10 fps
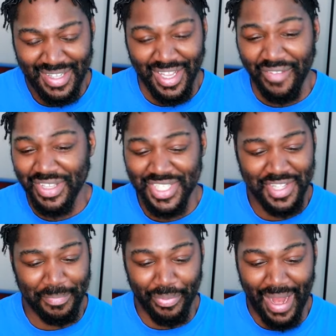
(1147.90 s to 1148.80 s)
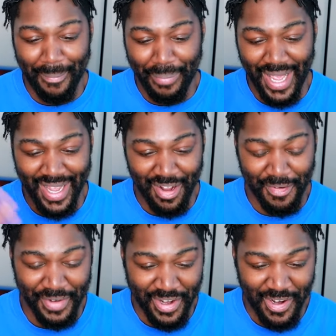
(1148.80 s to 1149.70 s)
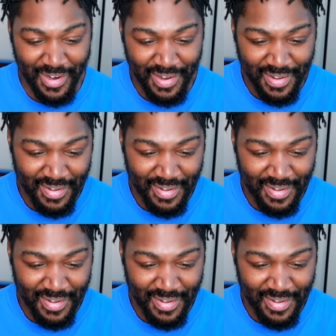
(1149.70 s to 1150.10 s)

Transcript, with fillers: Leave it to the brat pack over here.